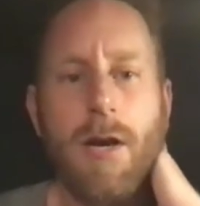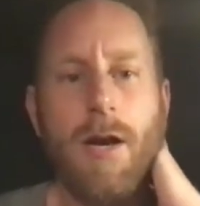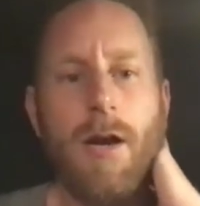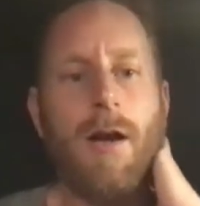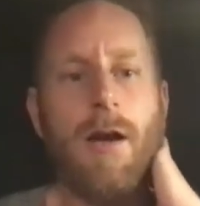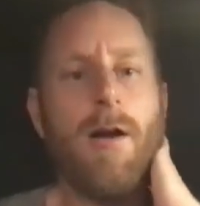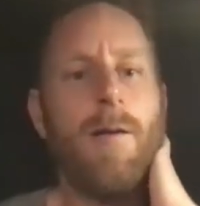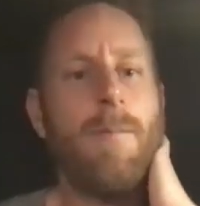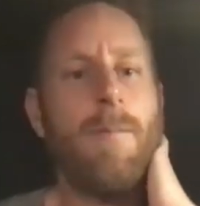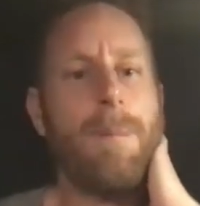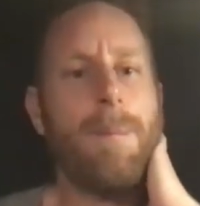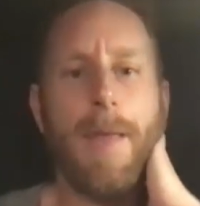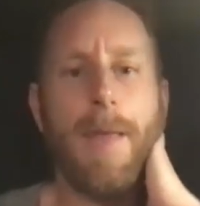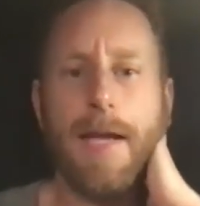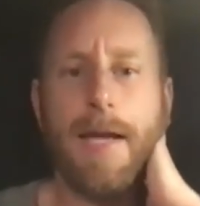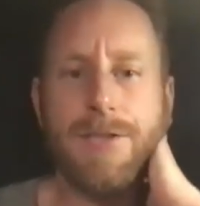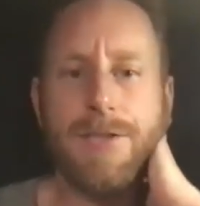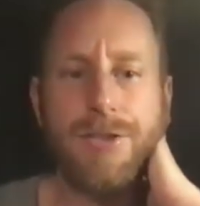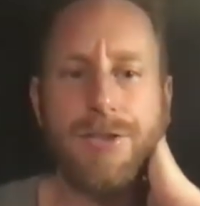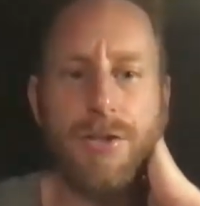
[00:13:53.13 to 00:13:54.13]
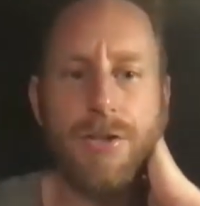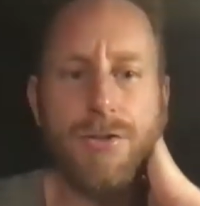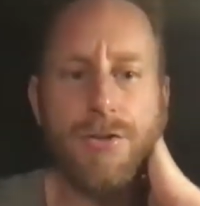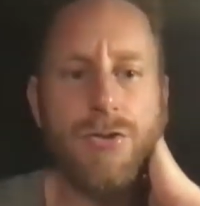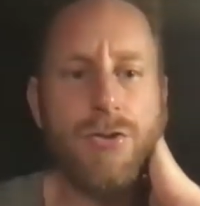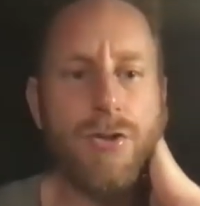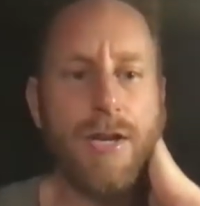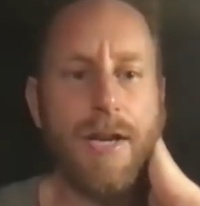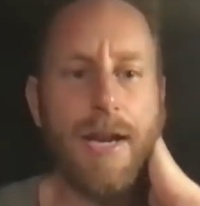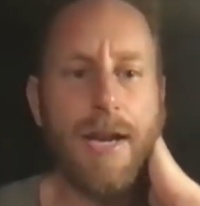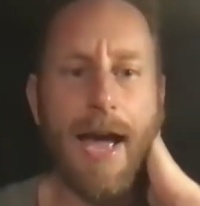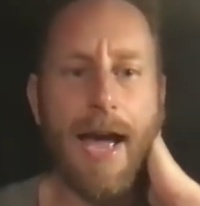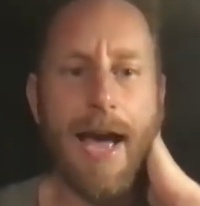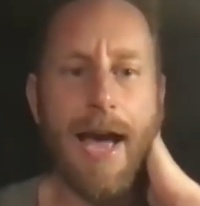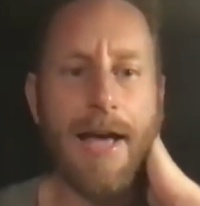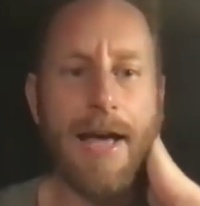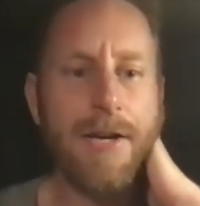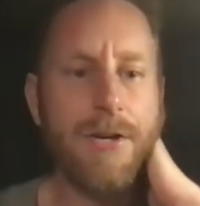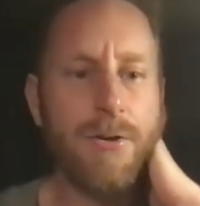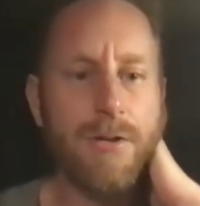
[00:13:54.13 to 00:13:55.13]
Um, and so you can
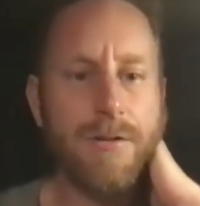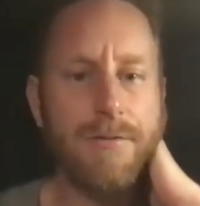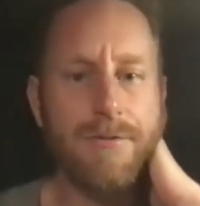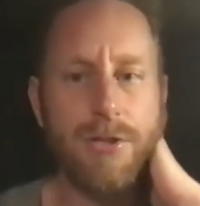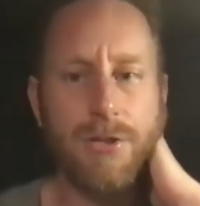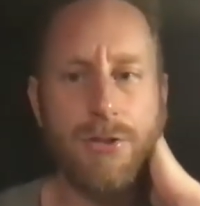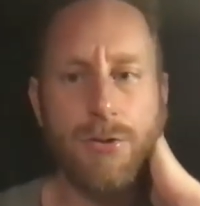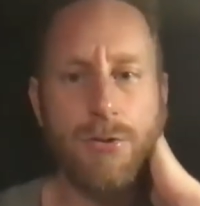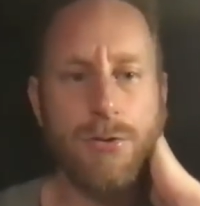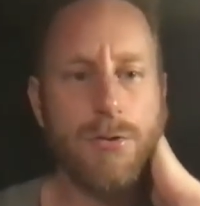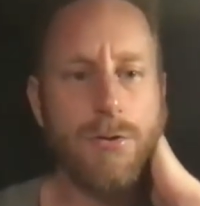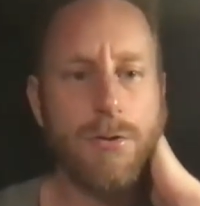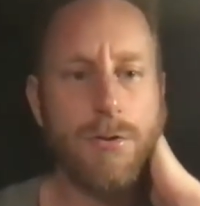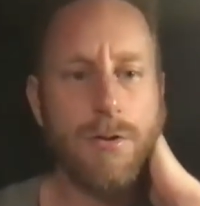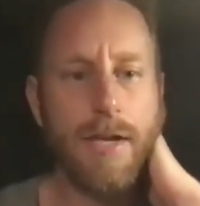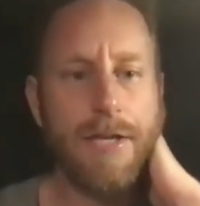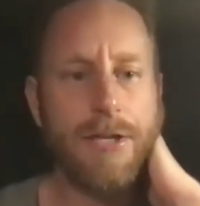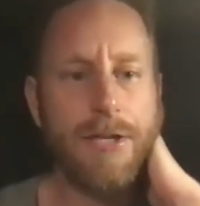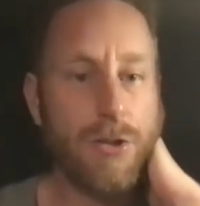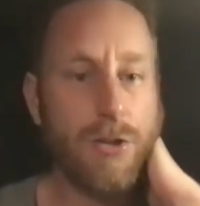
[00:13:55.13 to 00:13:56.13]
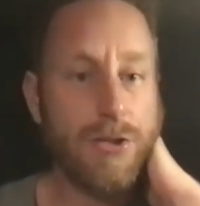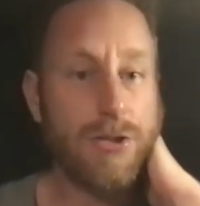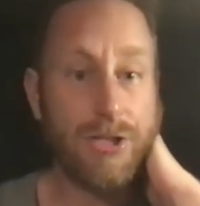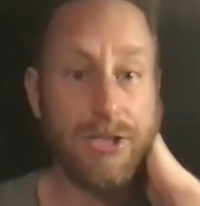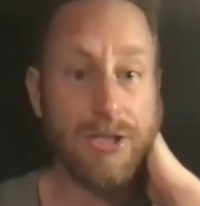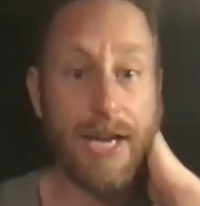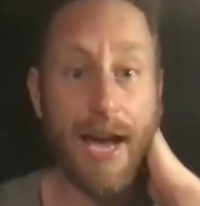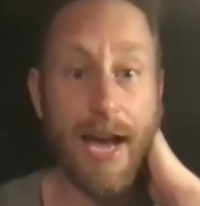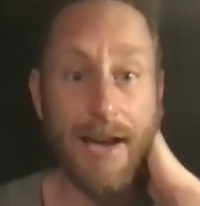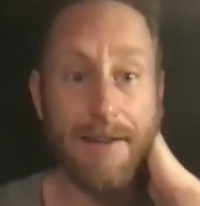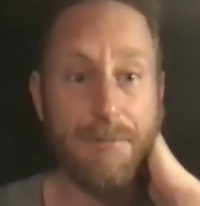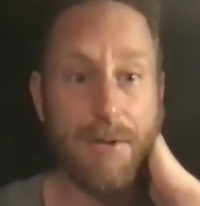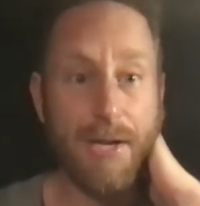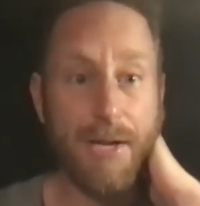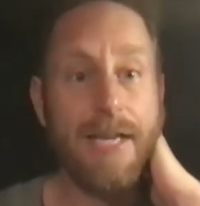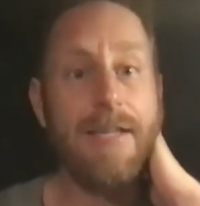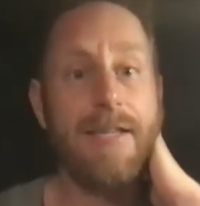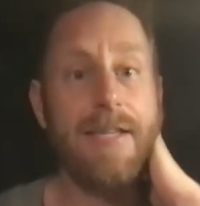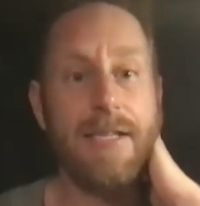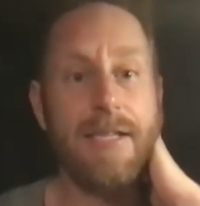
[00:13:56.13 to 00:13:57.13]
add a review, like you can just say, I
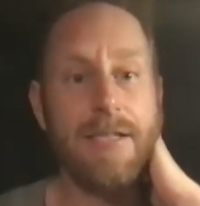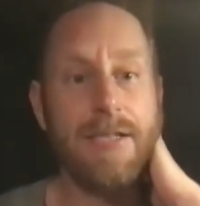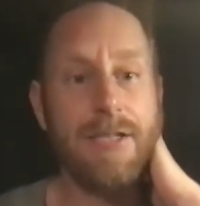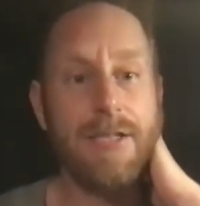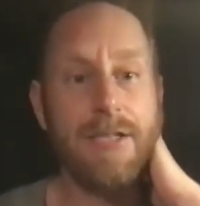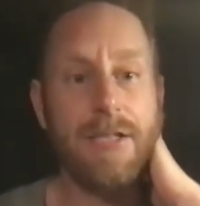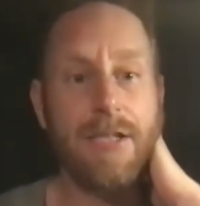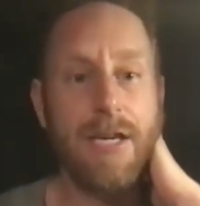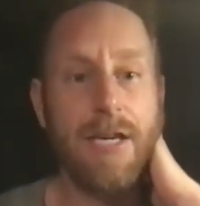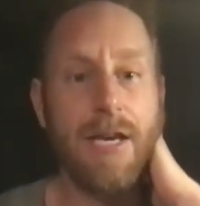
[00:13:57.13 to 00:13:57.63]
played this.